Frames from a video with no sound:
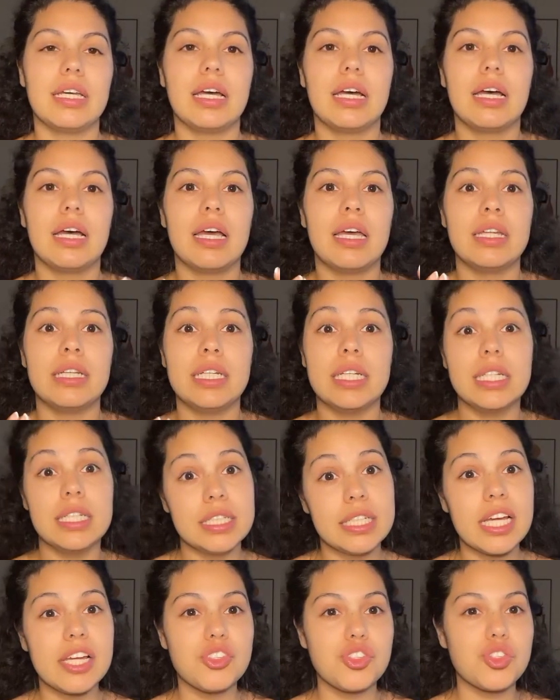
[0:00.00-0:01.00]
an
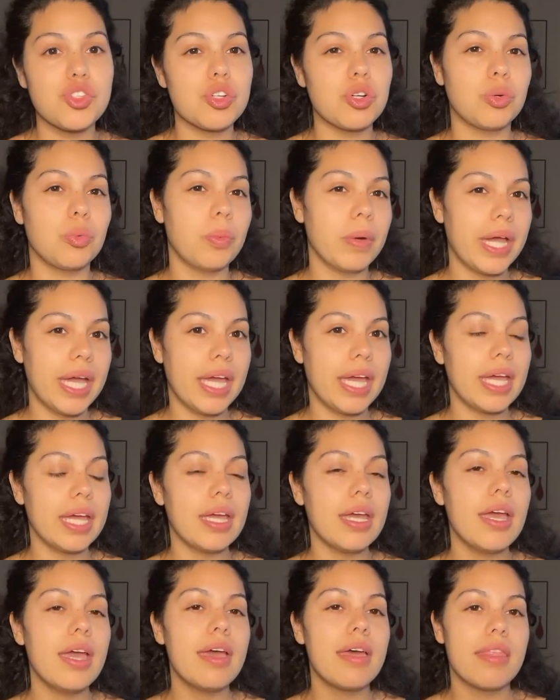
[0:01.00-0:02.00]
intentional way,
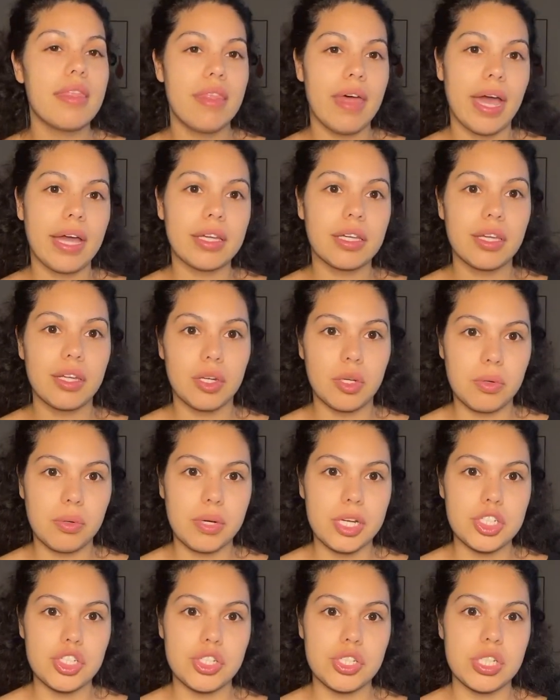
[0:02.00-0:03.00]
that can
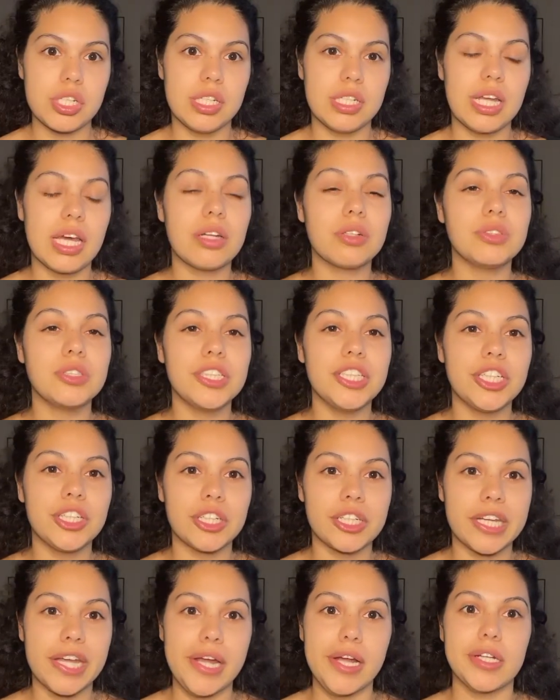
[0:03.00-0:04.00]
question not only your
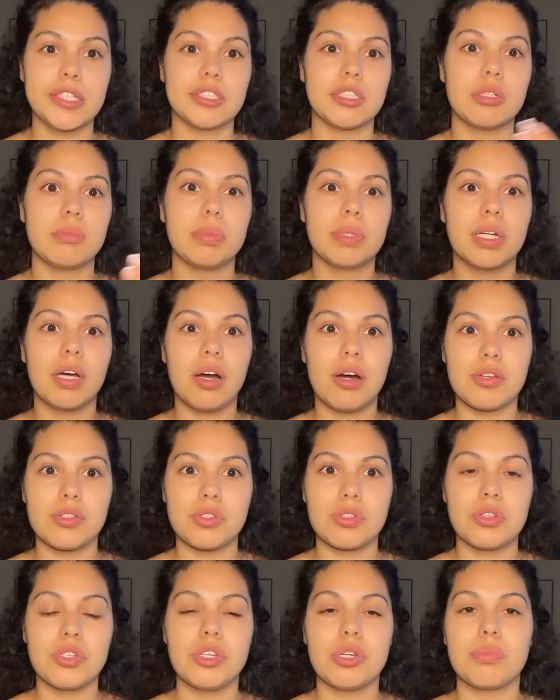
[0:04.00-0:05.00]
character, but also
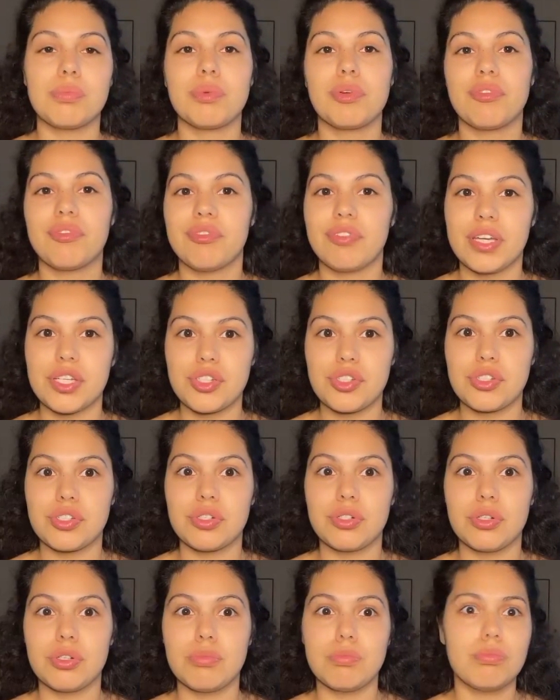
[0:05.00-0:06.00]
your
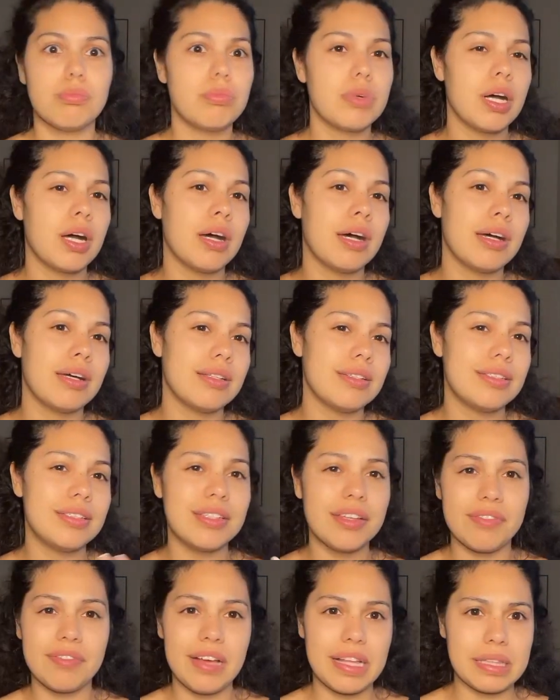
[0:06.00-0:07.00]
professional
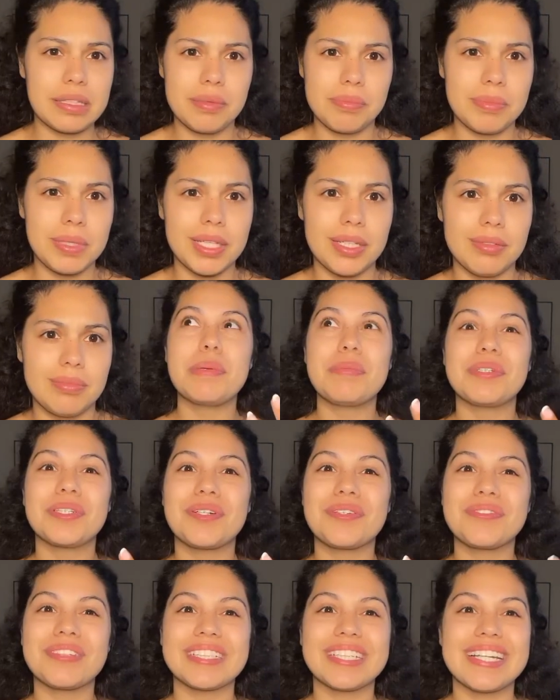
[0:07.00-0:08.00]
development. People don't
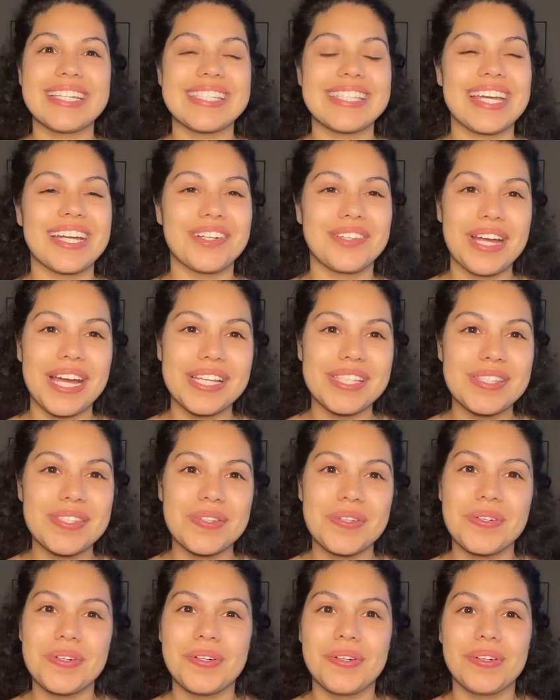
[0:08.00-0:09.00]
realize that grad
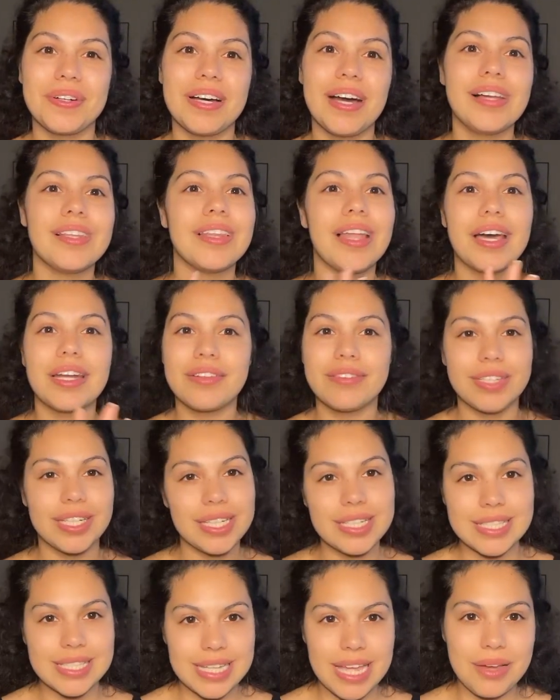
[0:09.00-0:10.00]
school, a lot of it
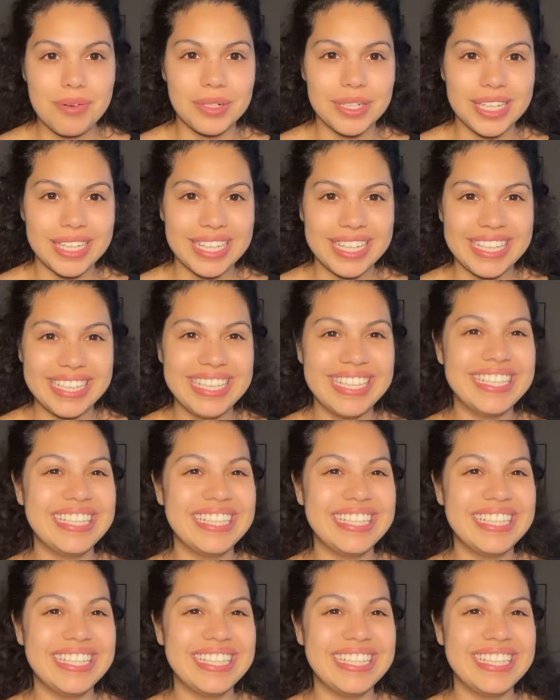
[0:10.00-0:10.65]
is networking.